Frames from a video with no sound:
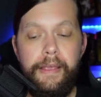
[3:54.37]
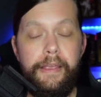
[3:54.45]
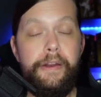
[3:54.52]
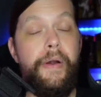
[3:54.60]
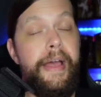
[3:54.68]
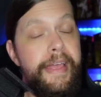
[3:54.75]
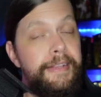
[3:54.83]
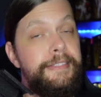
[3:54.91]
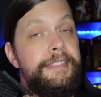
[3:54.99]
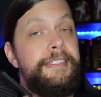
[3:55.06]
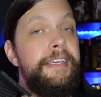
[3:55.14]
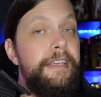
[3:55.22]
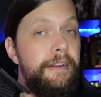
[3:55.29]
You know, I had
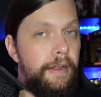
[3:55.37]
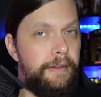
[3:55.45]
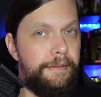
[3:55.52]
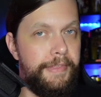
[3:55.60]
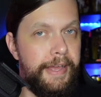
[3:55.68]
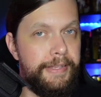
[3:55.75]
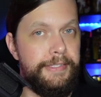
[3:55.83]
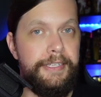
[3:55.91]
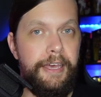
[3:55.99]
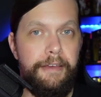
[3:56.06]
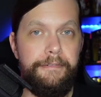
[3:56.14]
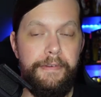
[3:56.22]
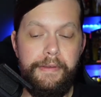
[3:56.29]
seen all of that
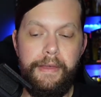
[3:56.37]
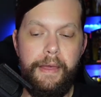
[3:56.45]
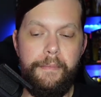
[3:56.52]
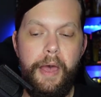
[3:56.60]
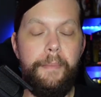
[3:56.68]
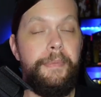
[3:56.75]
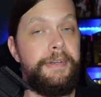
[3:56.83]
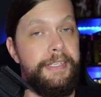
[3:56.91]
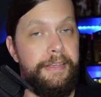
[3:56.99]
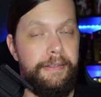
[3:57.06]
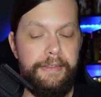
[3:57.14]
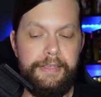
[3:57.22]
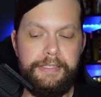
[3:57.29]
stuff um, up
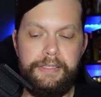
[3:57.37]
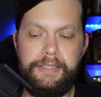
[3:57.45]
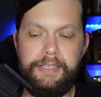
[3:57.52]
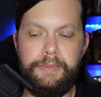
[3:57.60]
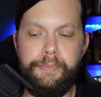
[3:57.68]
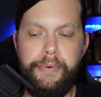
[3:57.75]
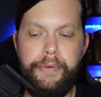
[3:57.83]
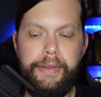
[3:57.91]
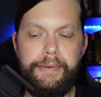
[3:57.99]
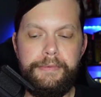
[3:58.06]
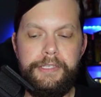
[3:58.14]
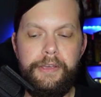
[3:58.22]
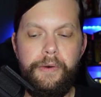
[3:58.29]
until this this
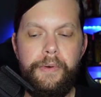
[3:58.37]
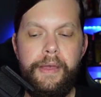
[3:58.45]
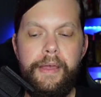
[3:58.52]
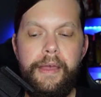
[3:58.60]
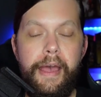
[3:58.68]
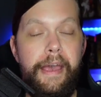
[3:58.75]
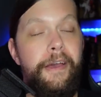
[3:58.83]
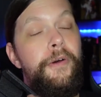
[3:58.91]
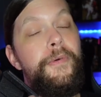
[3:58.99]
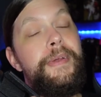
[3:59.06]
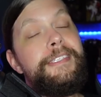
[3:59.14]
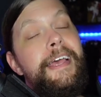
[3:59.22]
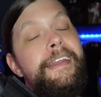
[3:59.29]
point, so I
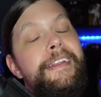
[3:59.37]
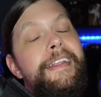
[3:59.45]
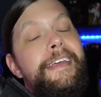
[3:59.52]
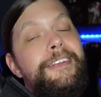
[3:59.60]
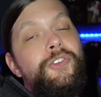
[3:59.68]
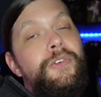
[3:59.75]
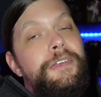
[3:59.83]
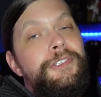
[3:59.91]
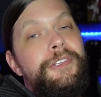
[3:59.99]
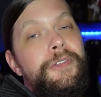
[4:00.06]
always had an interest